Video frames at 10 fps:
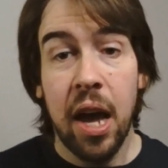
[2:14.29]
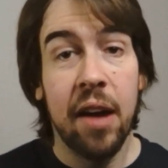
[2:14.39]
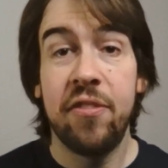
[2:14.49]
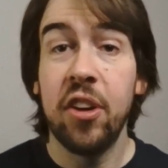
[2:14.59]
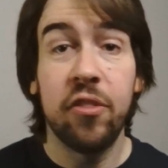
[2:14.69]

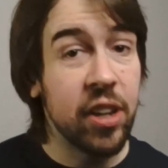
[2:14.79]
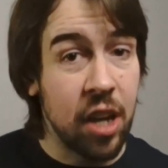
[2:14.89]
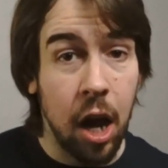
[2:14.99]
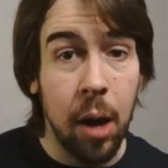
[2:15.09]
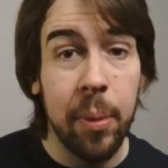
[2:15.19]
Uh, feel free to
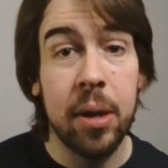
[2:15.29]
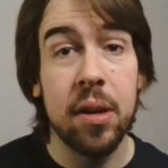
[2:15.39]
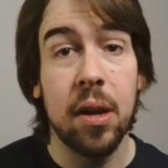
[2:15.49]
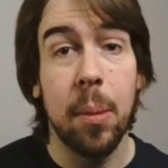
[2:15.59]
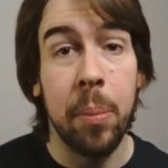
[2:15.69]
comment
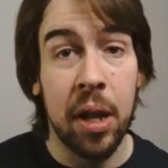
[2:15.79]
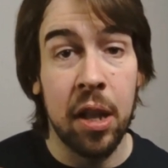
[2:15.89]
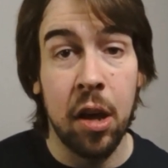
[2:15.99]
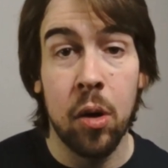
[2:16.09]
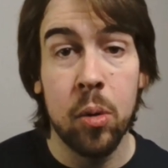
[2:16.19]

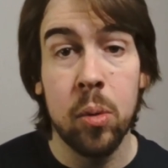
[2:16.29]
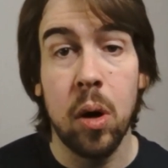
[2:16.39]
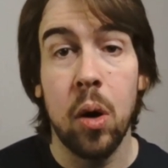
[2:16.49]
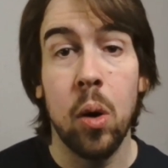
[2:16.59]
below,